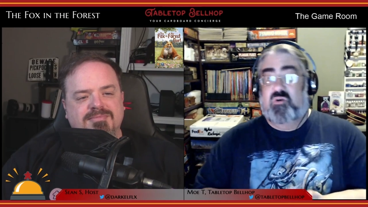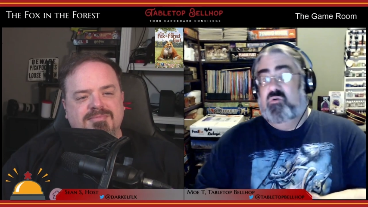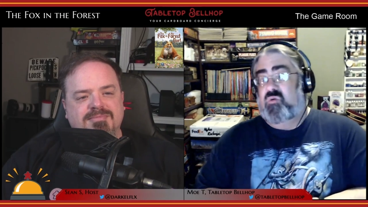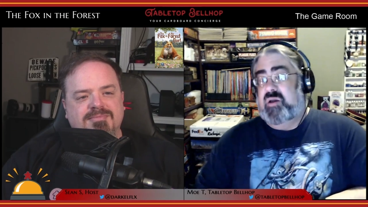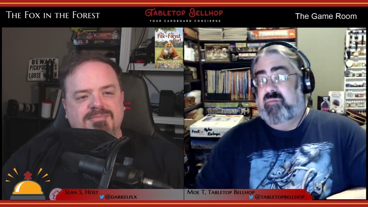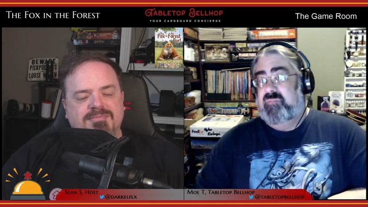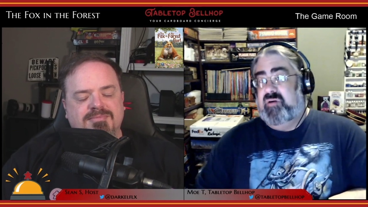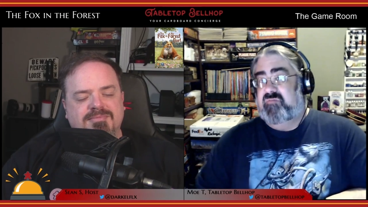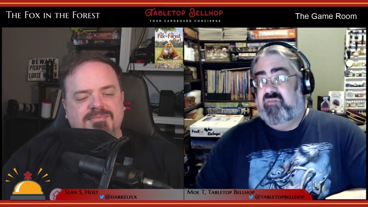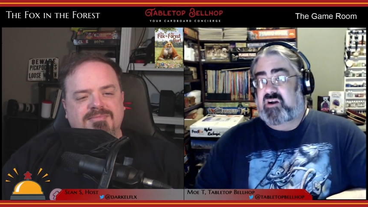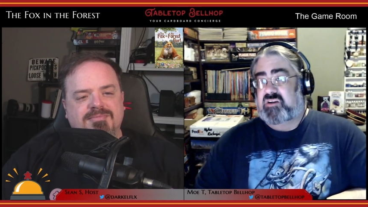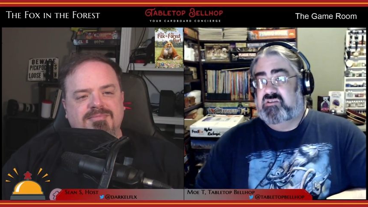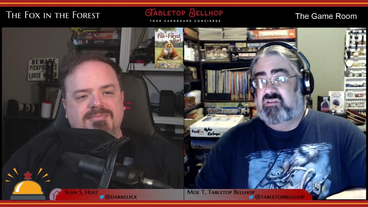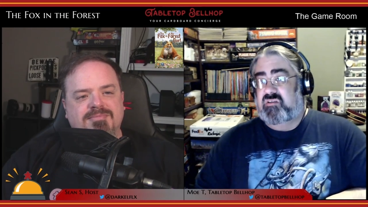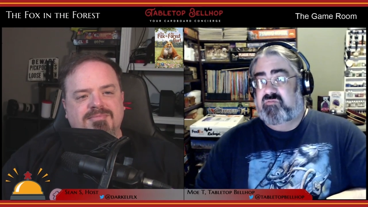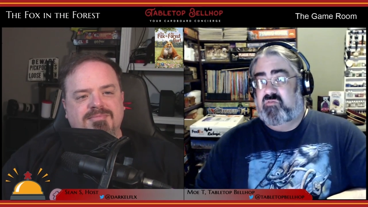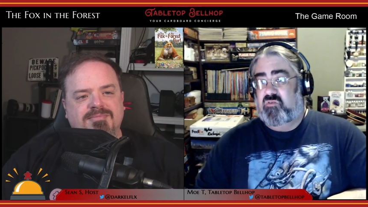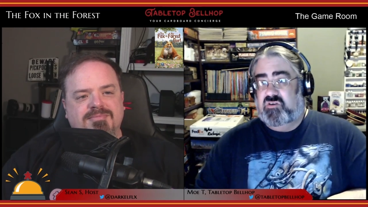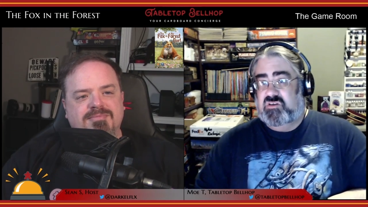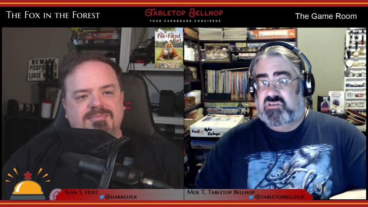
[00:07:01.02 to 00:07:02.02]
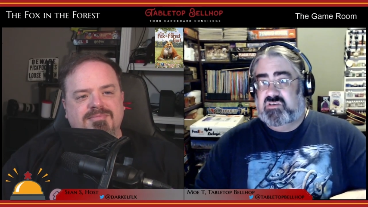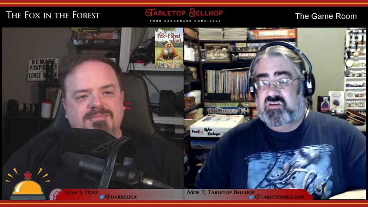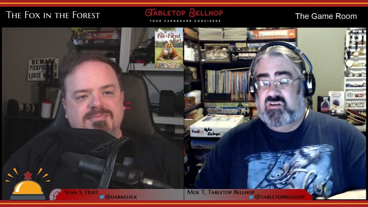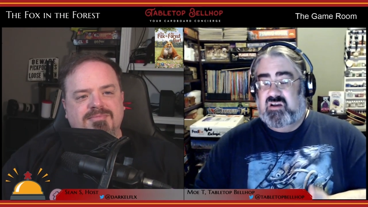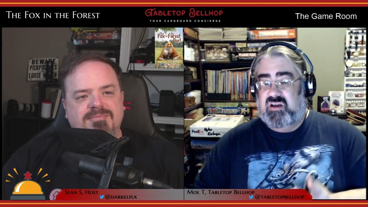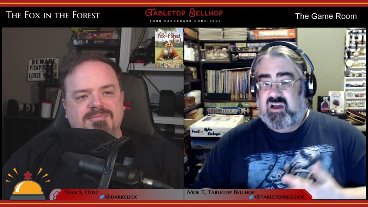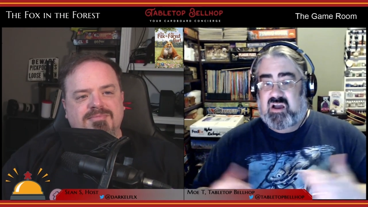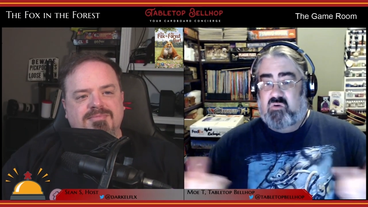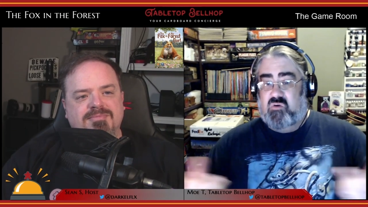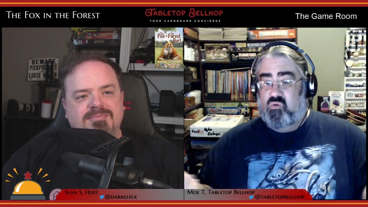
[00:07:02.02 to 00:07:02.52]
Speaker 1: blown away by Fox in the Forest.
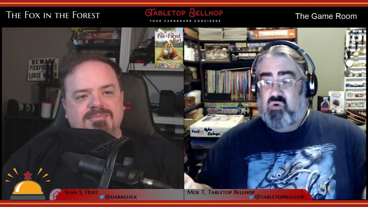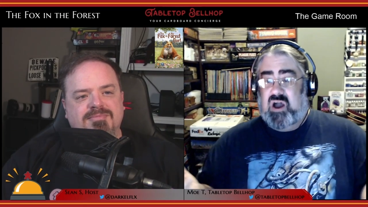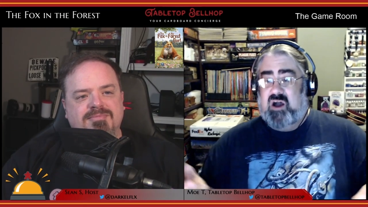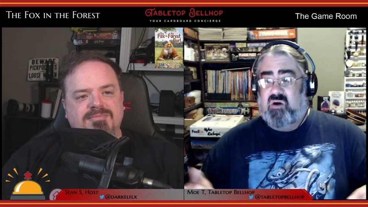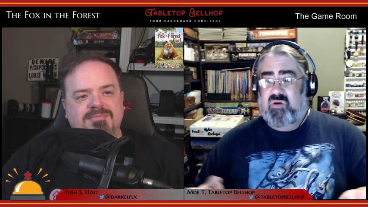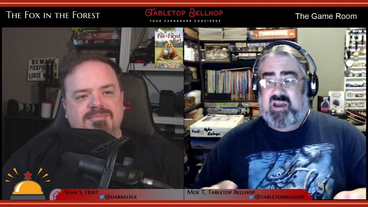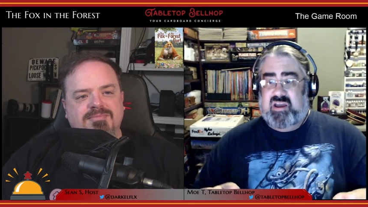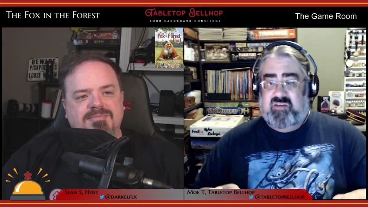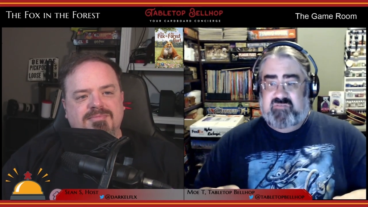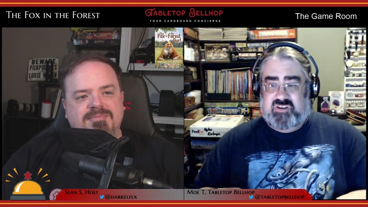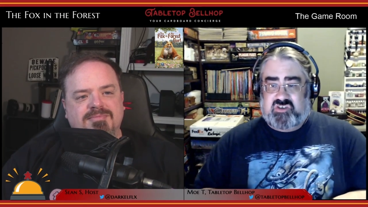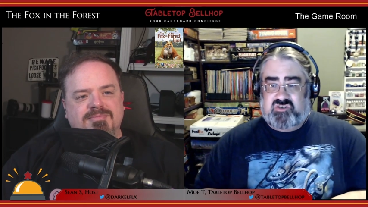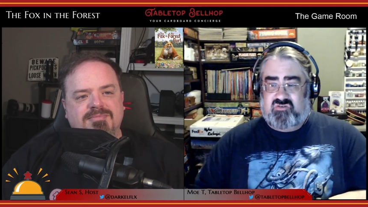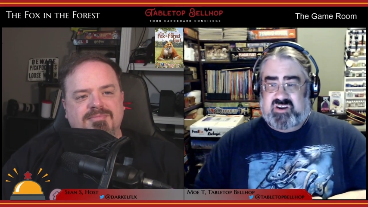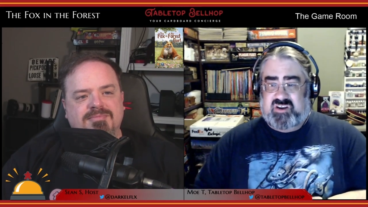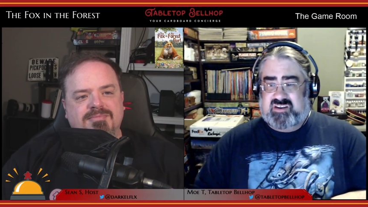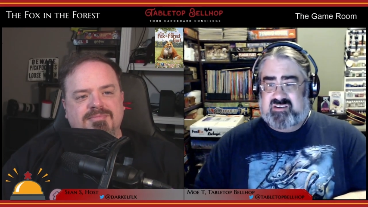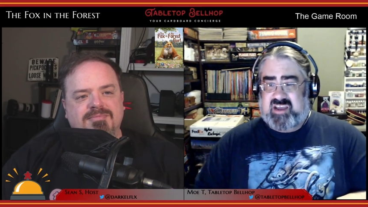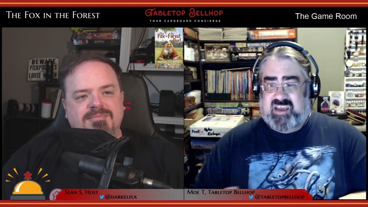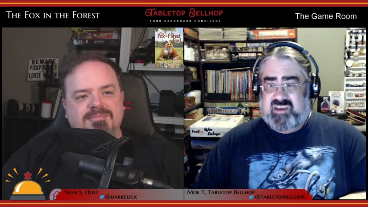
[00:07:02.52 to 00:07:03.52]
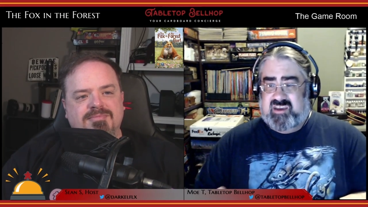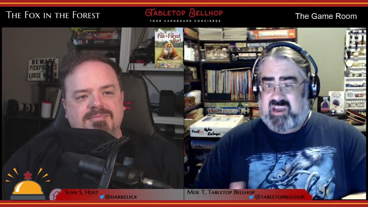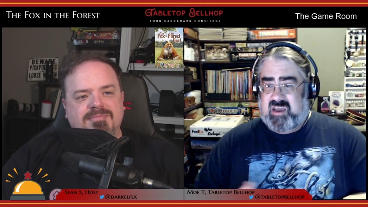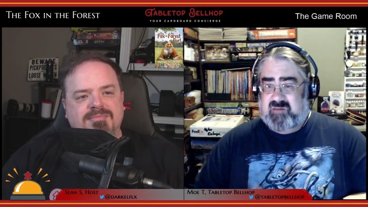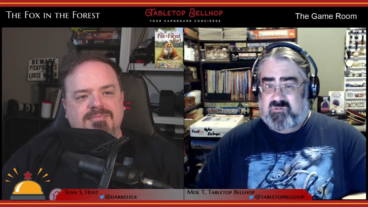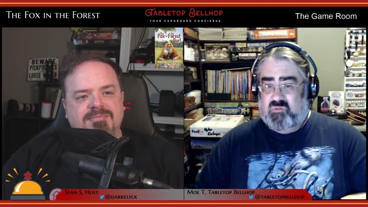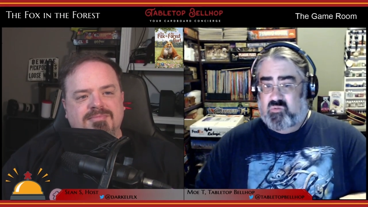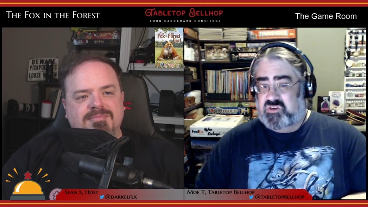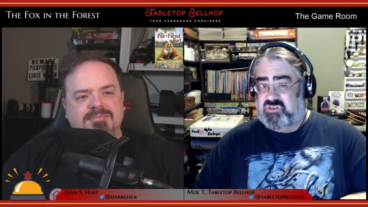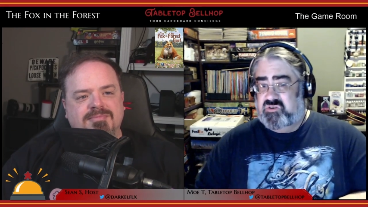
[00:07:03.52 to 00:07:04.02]
Oh wow, I have a trick taking
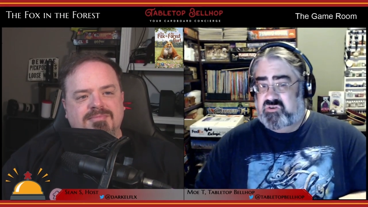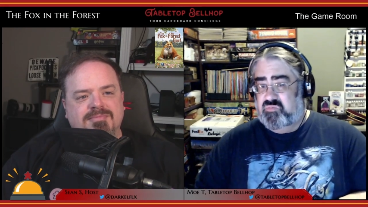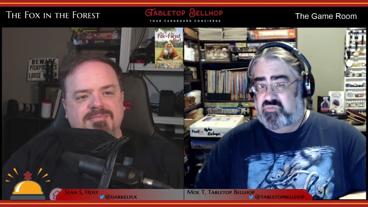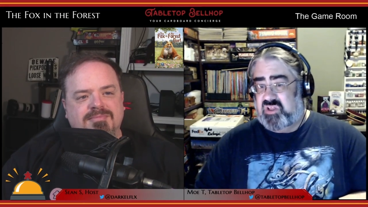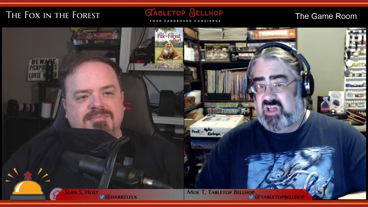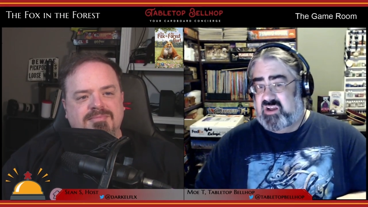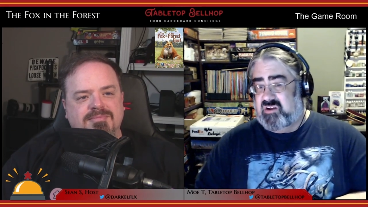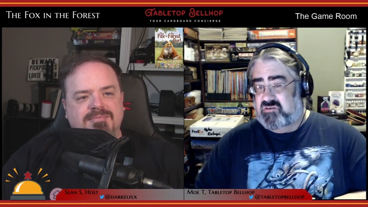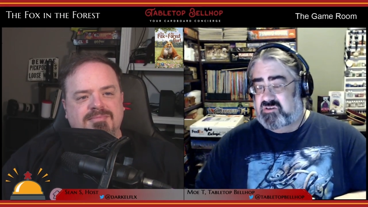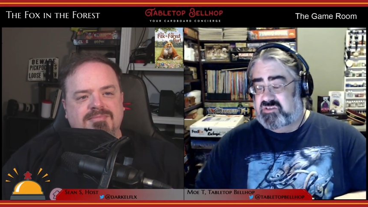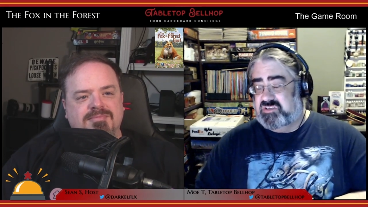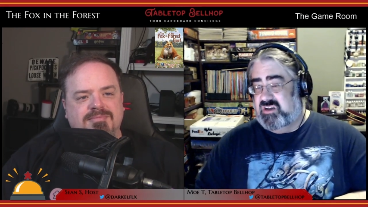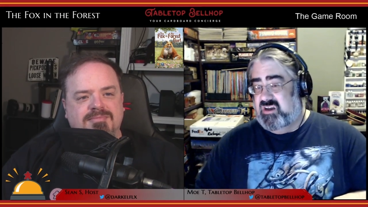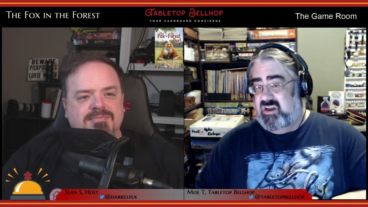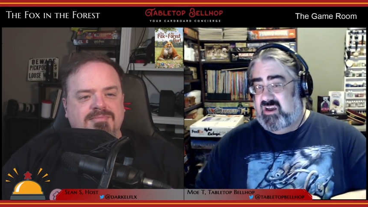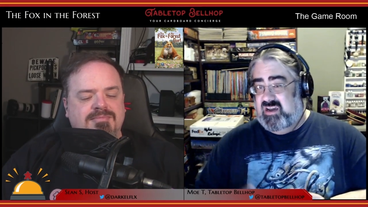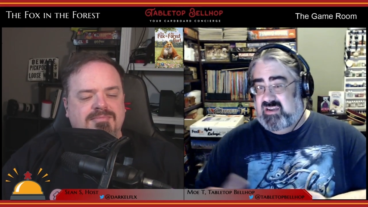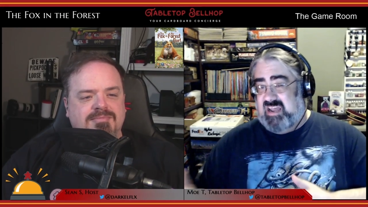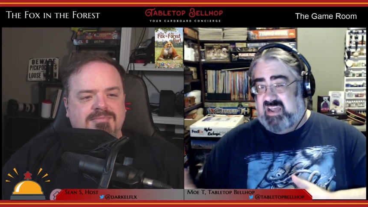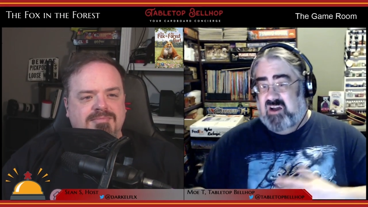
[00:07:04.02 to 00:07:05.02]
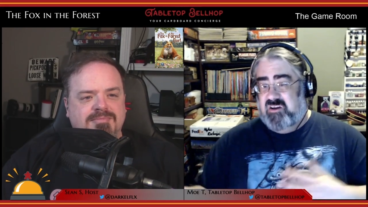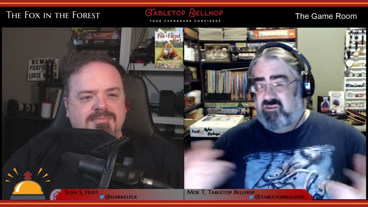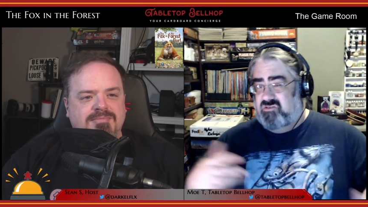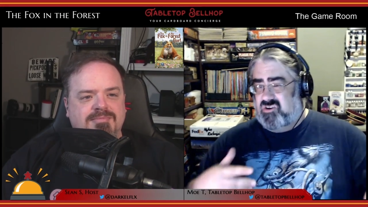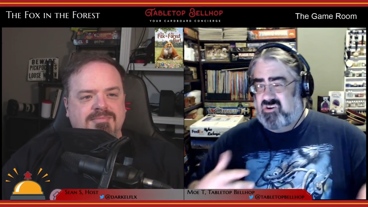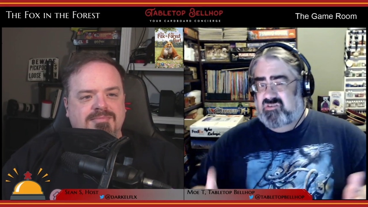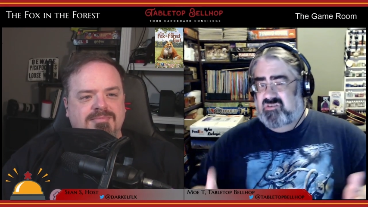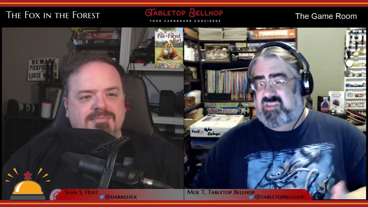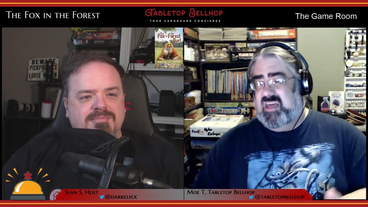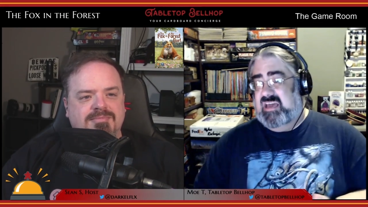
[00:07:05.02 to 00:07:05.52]
game that works two players. Now
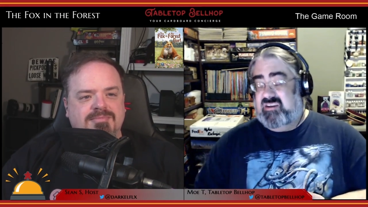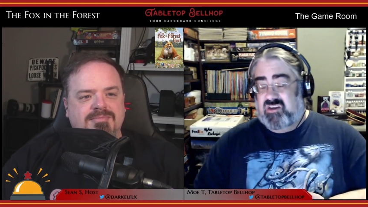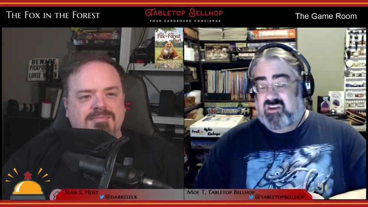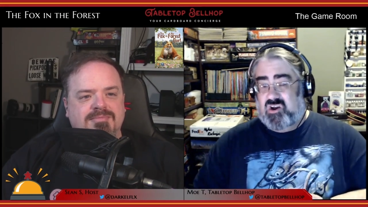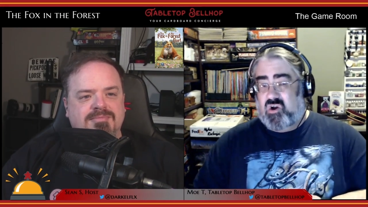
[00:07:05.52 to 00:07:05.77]
you turn that